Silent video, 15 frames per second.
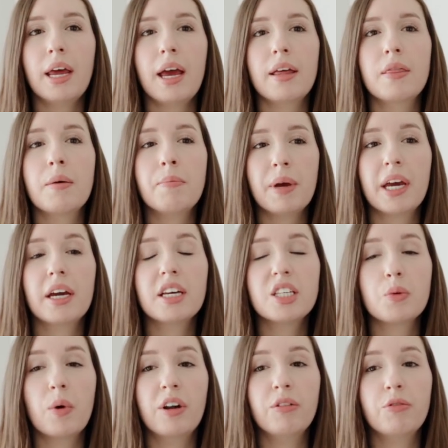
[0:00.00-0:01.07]
and the
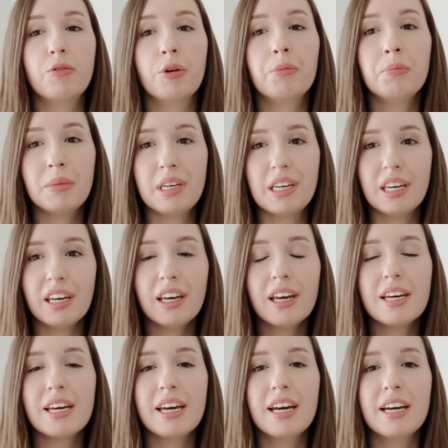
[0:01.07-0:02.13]
biggest one for
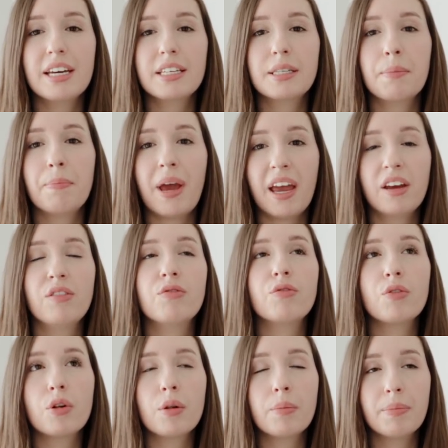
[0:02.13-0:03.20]
me, is
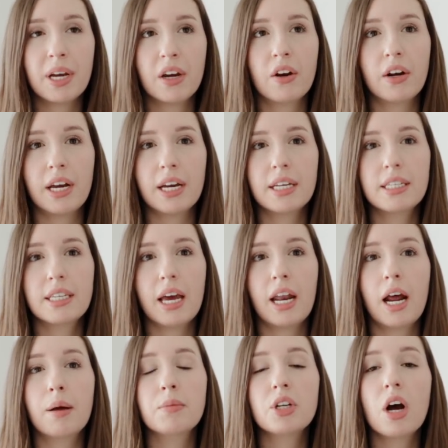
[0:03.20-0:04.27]
painful periods. And I'm